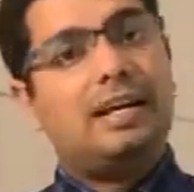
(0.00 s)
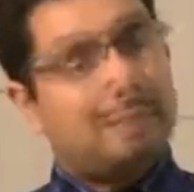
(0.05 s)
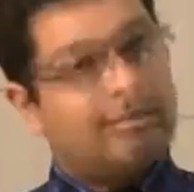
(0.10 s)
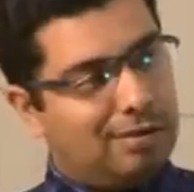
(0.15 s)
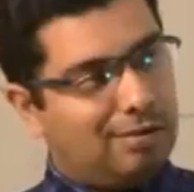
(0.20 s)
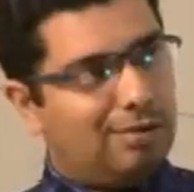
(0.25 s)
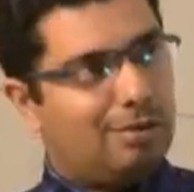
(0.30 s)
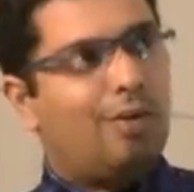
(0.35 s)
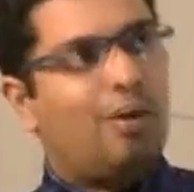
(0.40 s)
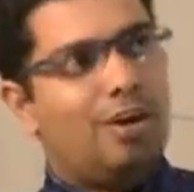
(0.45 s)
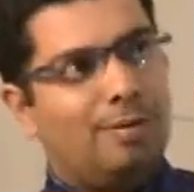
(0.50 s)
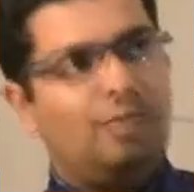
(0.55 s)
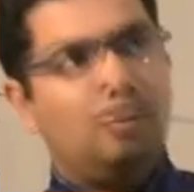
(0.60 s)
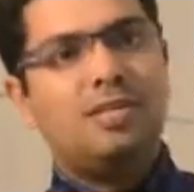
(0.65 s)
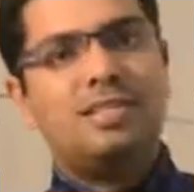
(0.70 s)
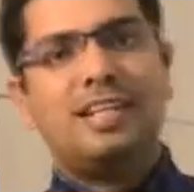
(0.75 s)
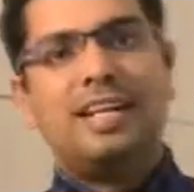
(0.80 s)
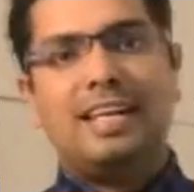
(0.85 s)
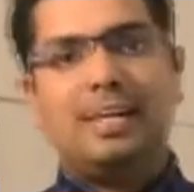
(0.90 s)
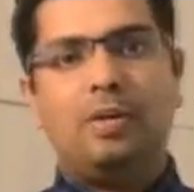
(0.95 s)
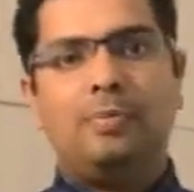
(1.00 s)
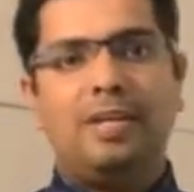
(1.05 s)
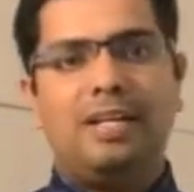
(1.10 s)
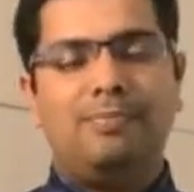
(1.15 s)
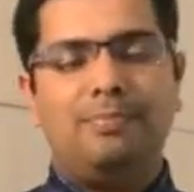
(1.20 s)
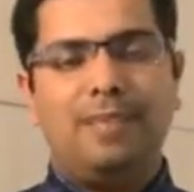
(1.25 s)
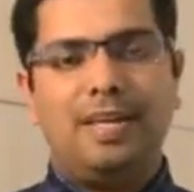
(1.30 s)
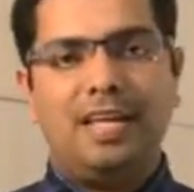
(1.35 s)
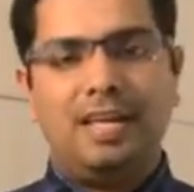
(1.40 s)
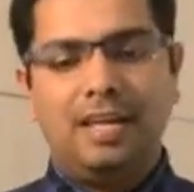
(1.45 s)
are almost like
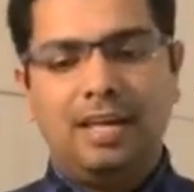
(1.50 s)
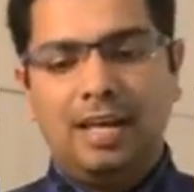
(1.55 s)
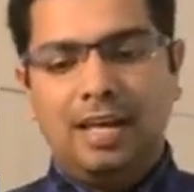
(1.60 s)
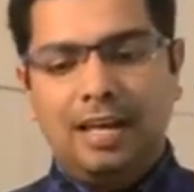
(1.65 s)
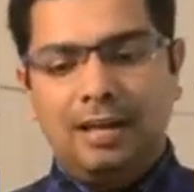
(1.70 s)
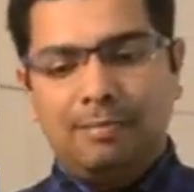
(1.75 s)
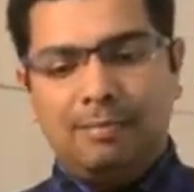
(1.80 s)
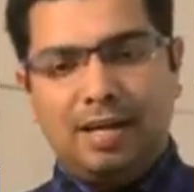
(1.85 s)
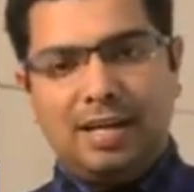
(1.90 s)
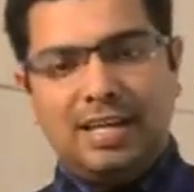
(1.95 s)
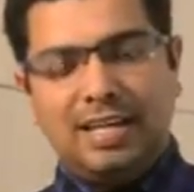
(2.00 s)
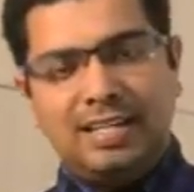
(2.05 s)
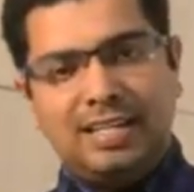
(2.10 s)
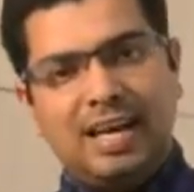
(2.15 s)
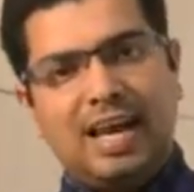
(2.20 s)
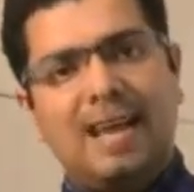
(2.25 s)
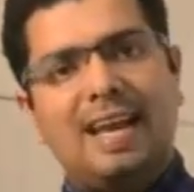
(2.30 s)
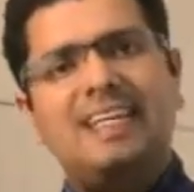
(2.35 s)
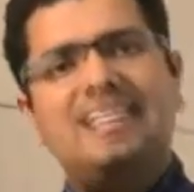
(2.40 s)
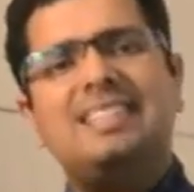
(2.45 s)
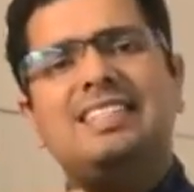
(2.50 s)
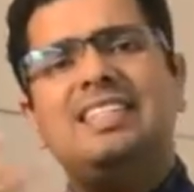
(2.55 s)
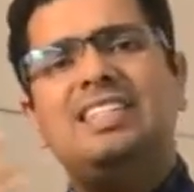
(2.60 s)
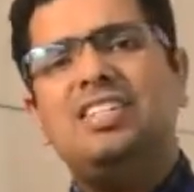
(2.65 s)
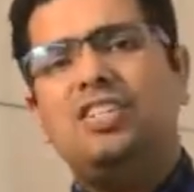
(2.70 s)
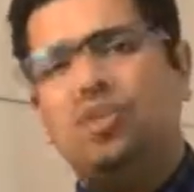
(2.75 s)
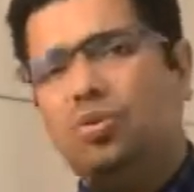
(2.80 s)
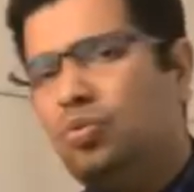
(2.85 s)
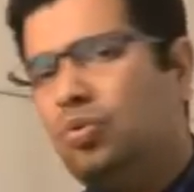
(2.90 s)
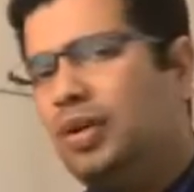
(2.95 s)
human being, but it has
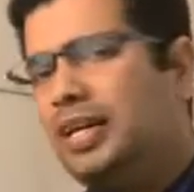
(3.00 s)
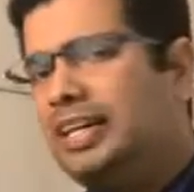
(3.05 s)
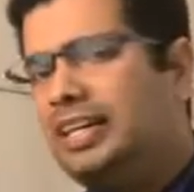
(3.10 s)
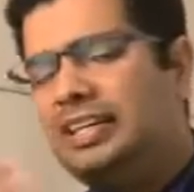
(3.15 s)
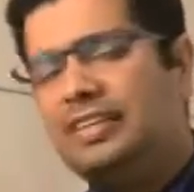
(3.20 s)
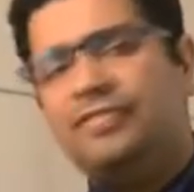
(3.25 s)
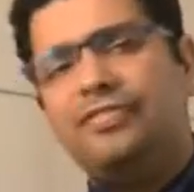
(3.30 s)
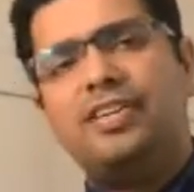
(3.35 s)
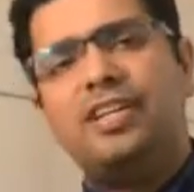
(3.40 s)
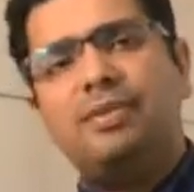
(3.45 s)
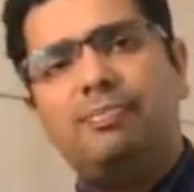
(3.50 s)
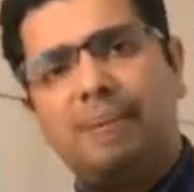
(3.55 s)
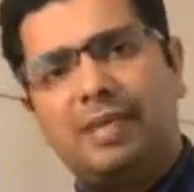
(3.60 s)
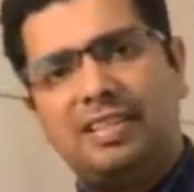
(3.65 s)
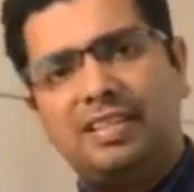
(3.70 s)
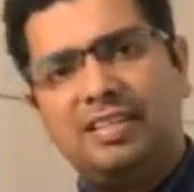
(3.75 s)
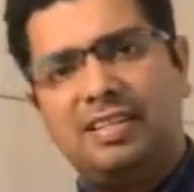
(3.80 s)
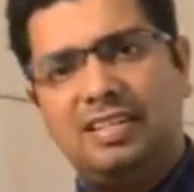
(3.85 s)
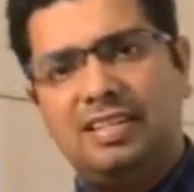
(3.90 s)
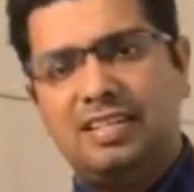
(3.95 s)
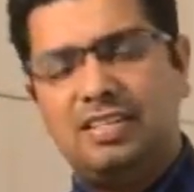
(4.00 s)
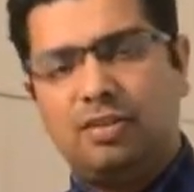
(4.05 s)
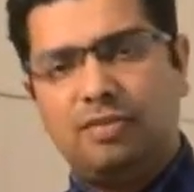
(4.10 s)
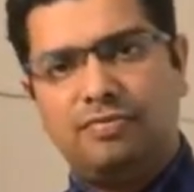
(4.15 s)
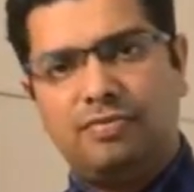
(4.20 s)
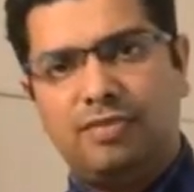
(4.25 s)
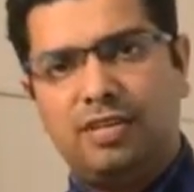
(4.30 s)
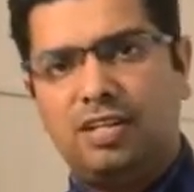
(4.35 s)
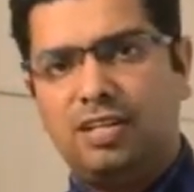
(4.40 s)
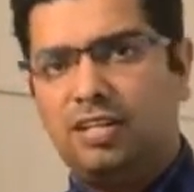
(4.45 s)
new and different methods
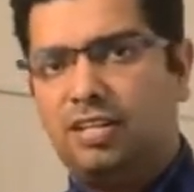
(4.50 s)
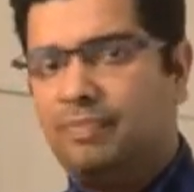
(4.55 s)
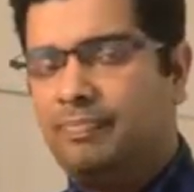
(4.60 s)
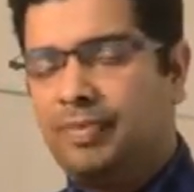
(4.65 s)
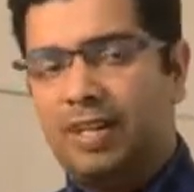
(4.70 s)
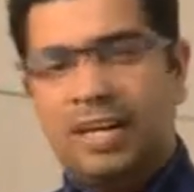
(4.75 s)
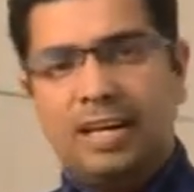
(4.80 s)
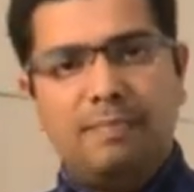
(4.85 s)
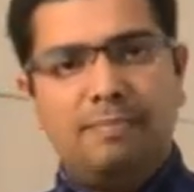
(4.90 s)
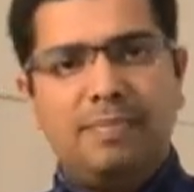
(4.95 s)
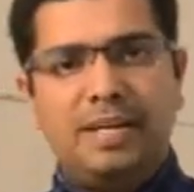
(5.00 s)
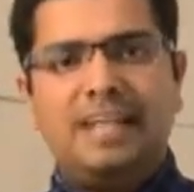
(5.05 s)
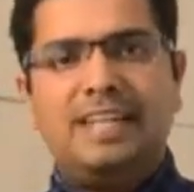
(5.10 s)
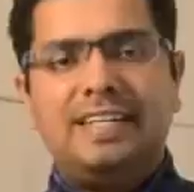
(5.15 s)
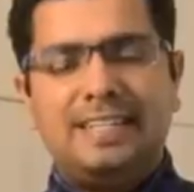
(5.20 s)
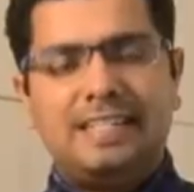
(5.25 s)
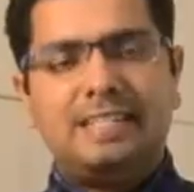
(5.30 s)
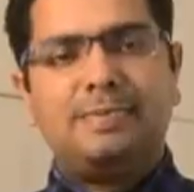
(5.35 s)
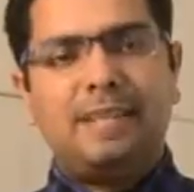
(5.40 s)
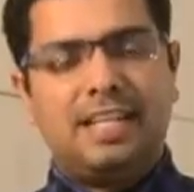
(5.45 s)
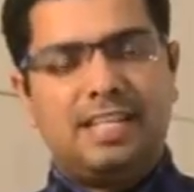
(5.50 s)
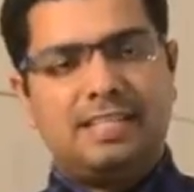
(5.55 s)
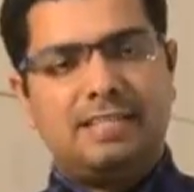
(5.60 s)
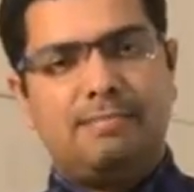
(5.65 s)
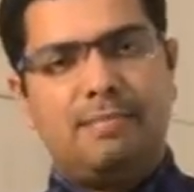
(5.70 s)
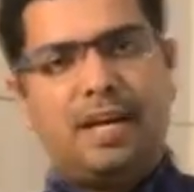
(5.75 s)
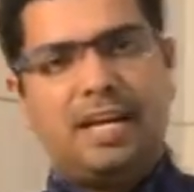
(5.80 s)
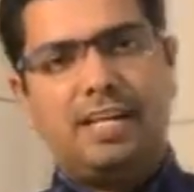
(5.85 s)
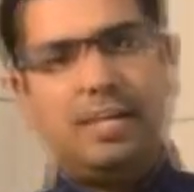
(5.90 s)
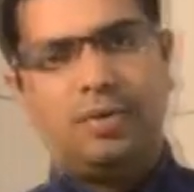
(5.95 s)
of being displayed as
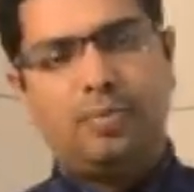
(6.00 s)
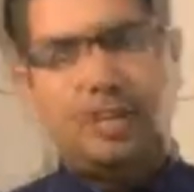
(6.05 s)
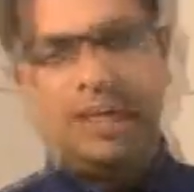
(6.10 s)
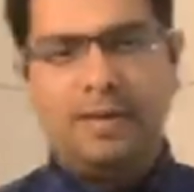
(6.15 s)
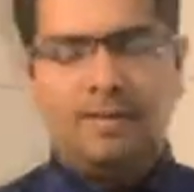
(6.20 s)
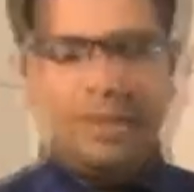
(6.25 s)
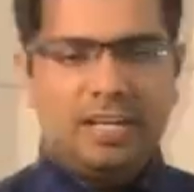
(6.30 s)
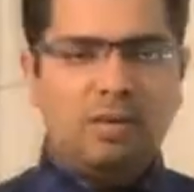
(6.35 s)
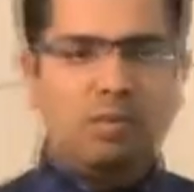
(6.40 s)
a mannequin.